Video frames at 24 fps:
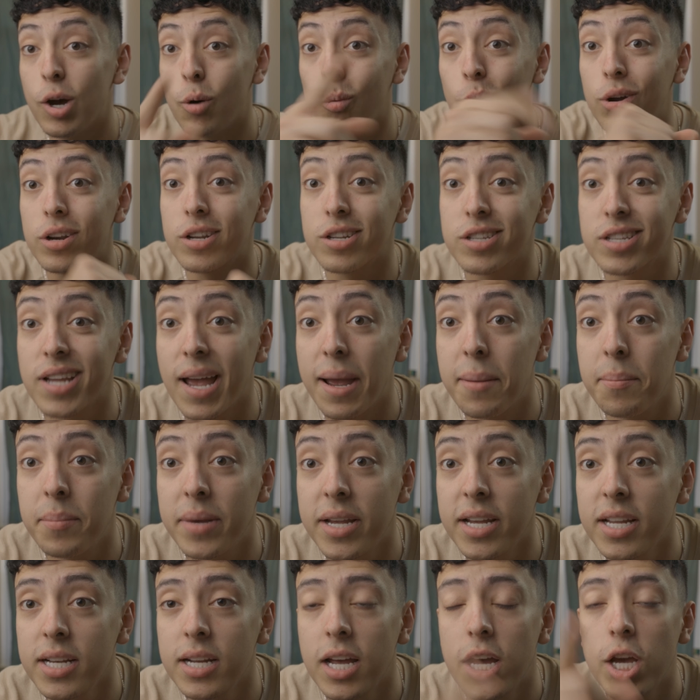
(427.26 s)
What does that
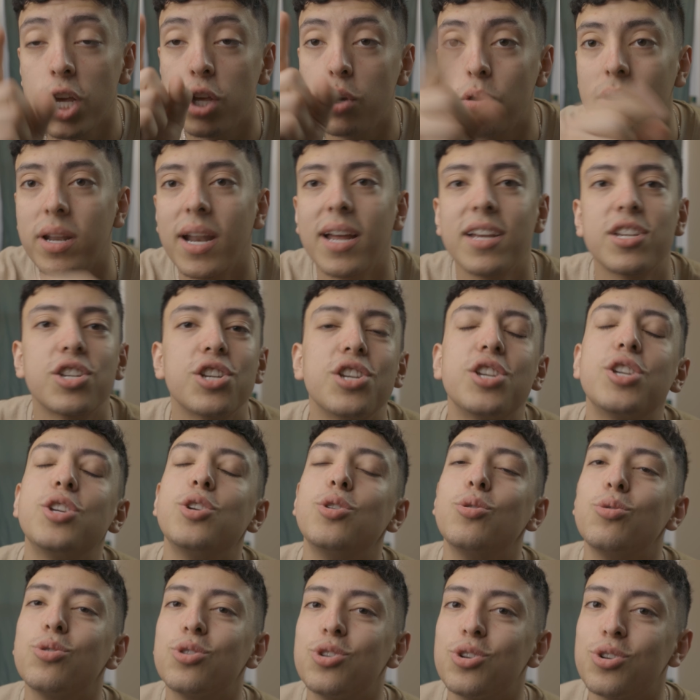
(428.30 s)
mean? You can actually
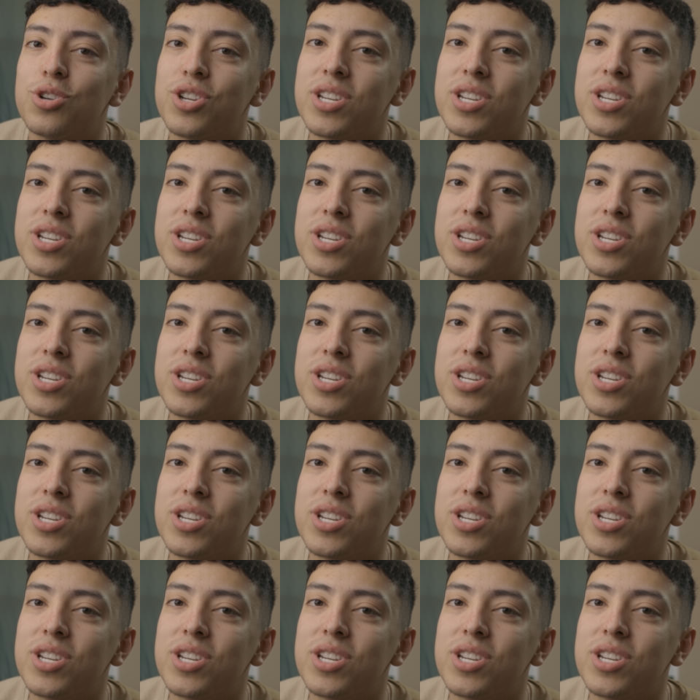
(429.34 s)
use your